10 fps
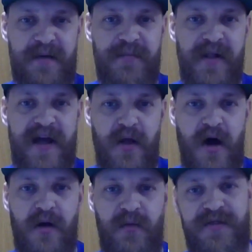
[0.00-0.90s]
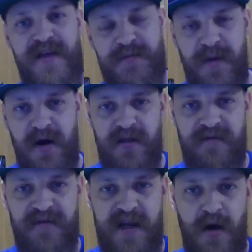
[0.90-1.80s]
and play along with this part of the
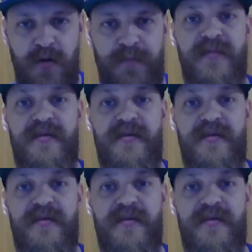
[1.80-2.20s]
video,